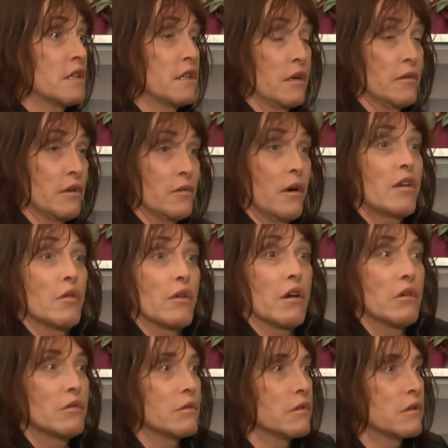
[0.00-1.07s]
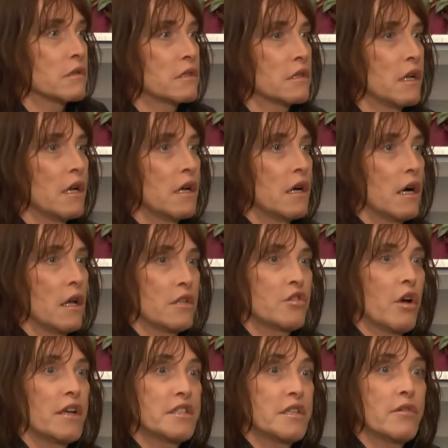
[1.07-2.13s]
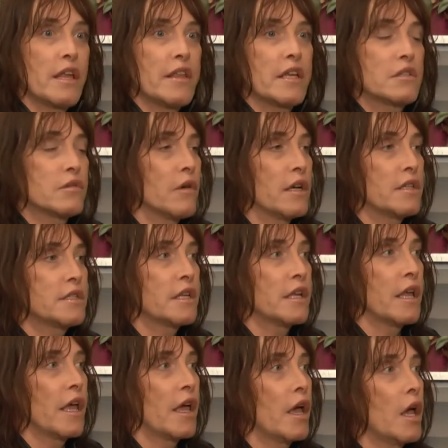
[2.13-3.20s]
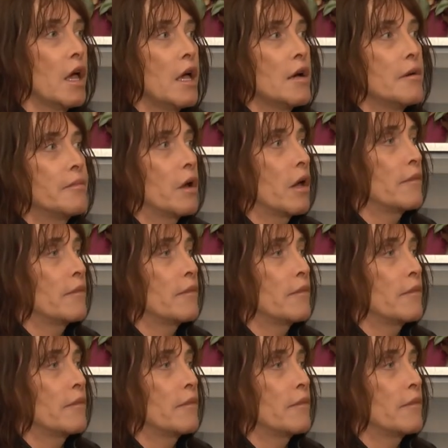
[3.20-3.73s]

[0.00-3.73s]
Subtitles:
I call it Hogwarts, and I try and still get there twice a year. But I